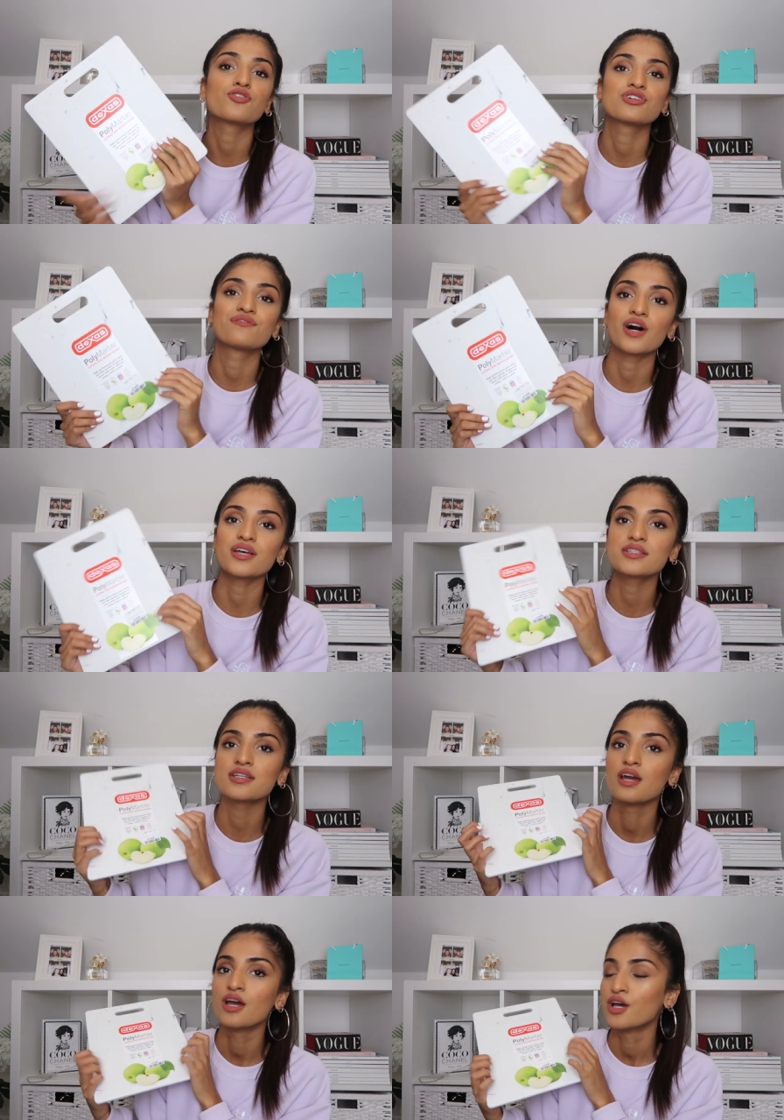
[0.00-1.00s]
I'm not too
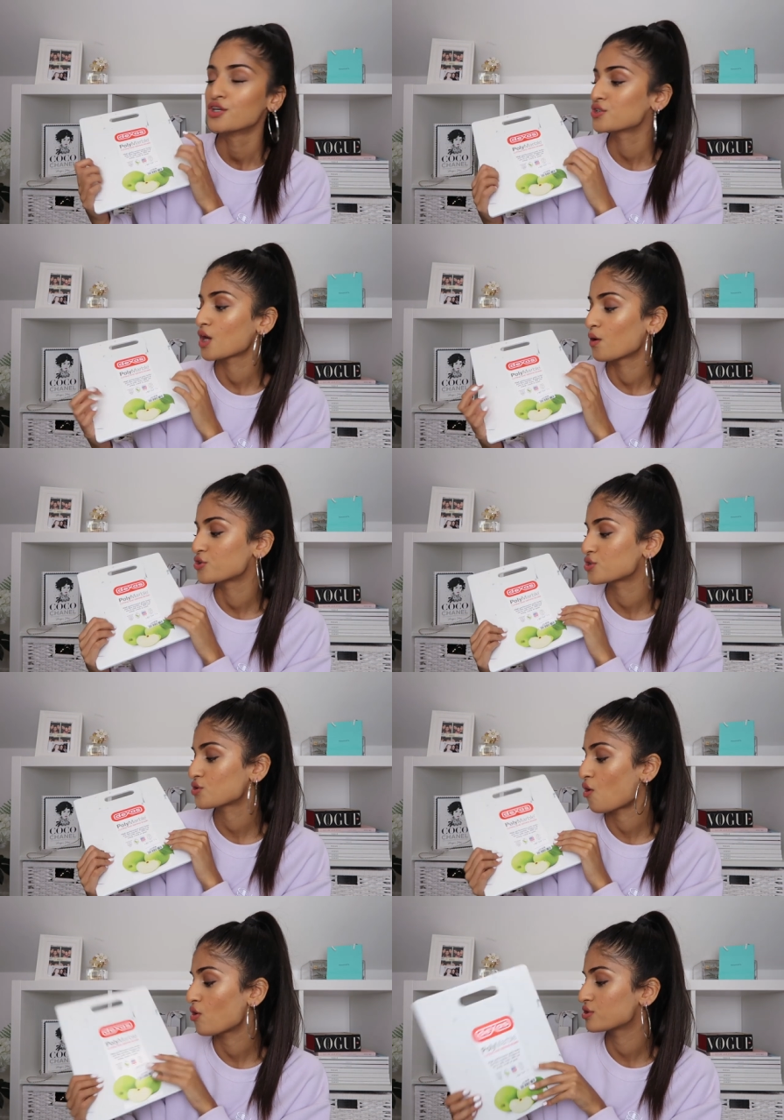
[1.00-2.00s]
fussed. So I
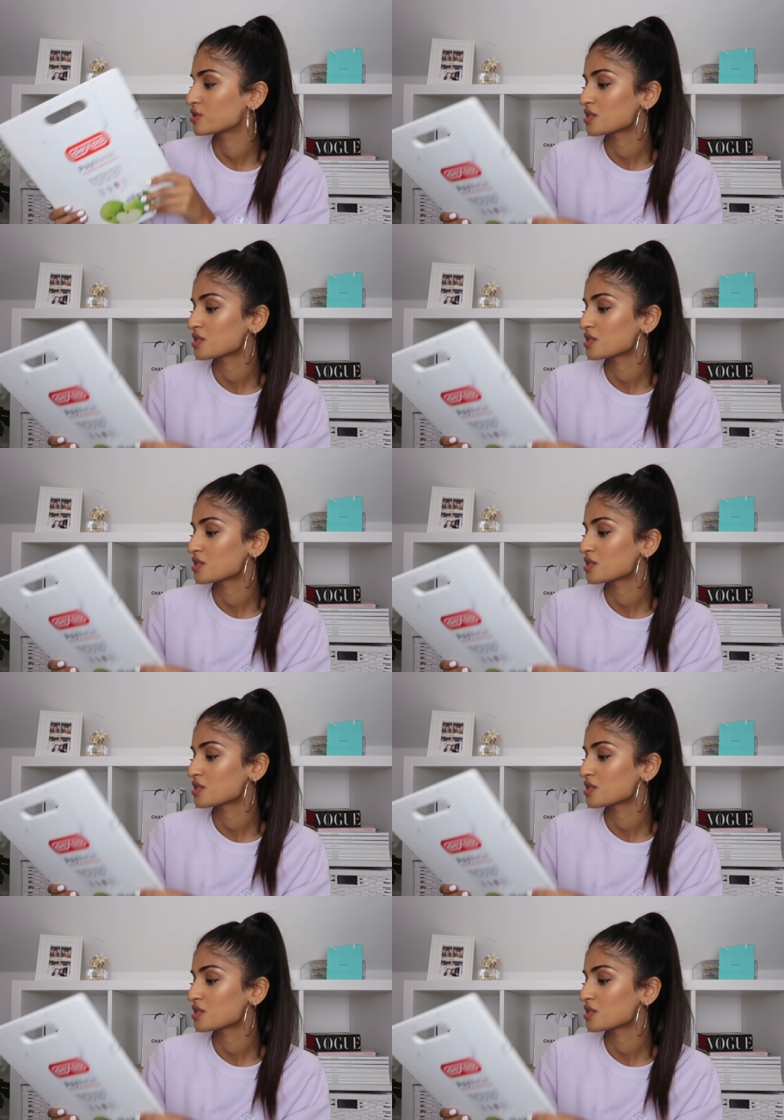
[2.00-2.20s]
just got